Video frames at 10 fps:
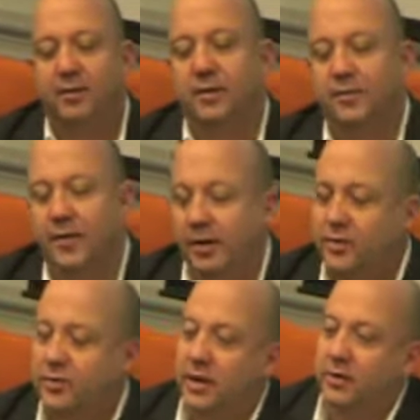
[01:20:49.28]
It's very
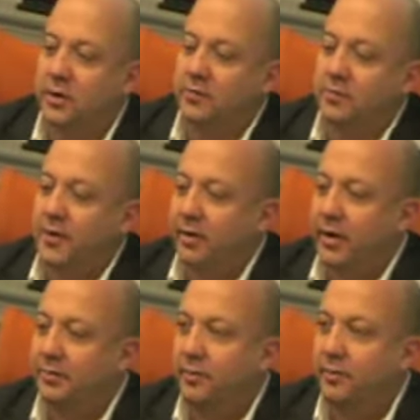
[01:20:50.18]
interesting. There's a
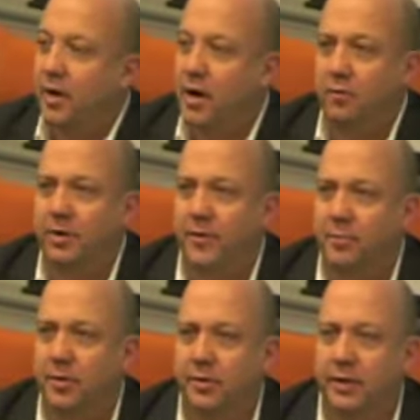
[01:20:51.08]
very honorific
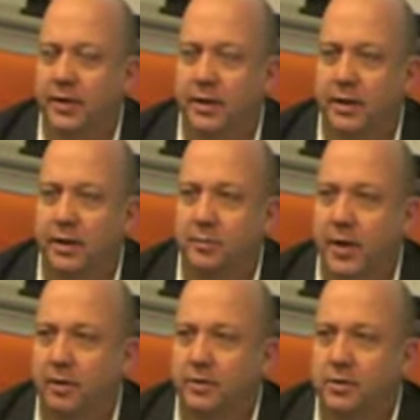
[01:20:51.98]
building in
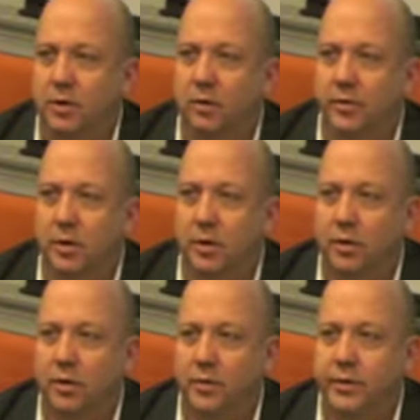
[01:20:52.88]
Paris called
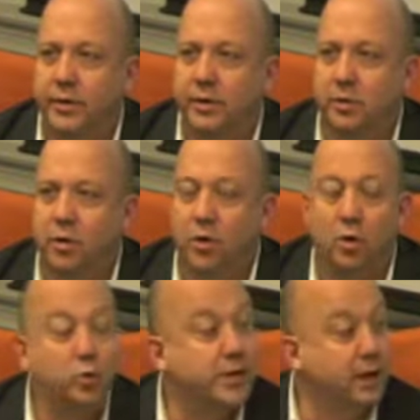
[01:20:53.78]
the
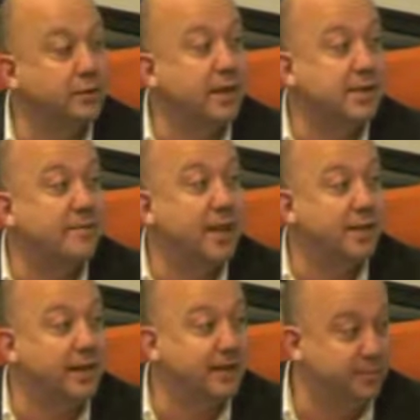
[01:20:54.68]
Hôtel des
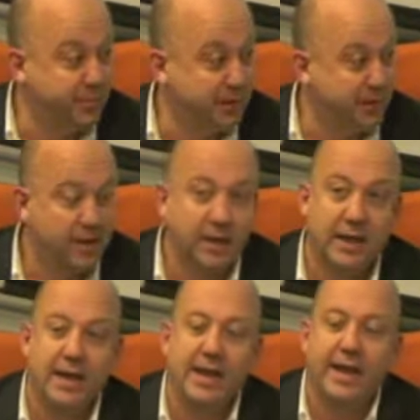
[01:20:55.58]
Invalides.
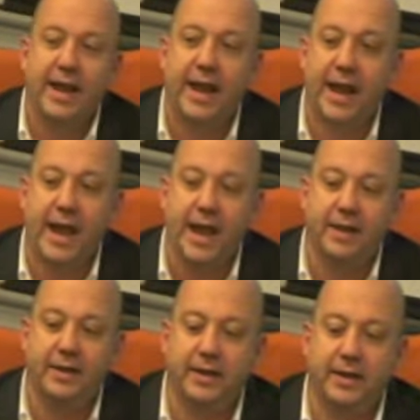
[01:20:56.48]

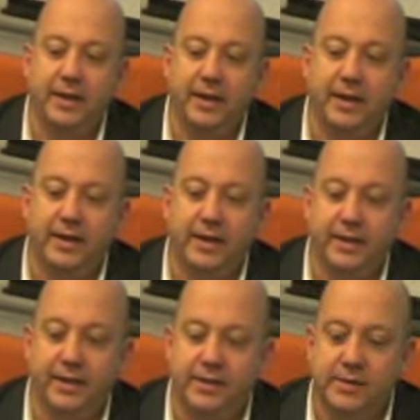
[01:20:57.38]
And it
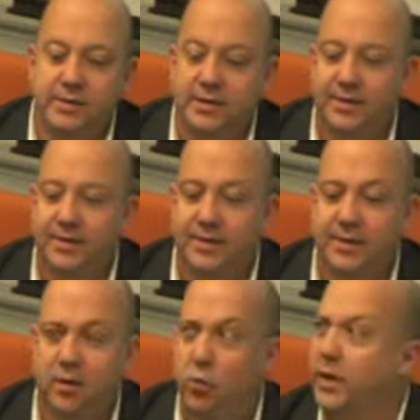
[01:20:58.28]
is
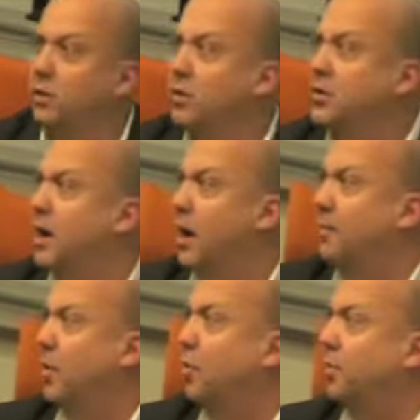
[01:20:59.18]
a weird
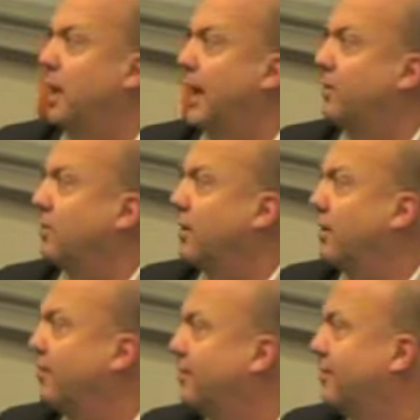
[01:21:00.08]
combo platter
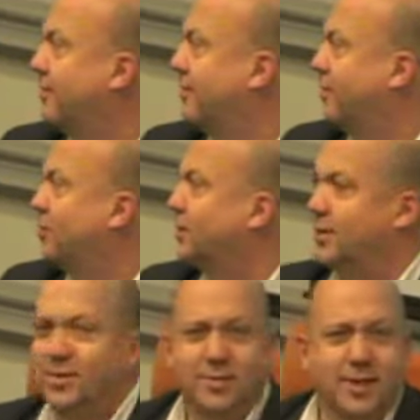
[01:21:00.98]
of
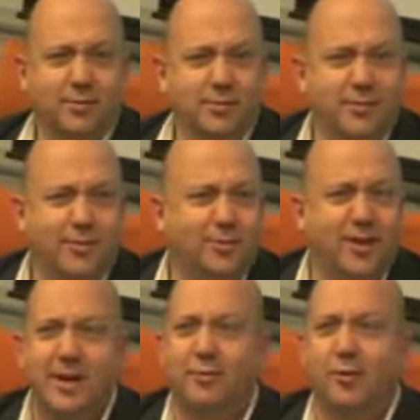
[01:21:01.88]
uses that you
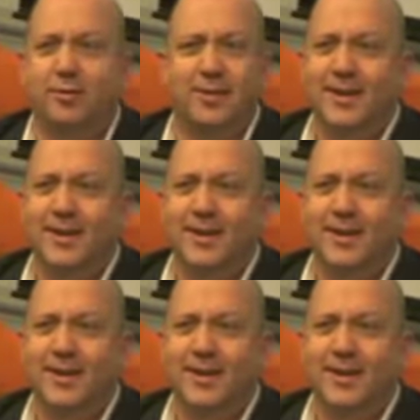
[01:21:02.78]
could never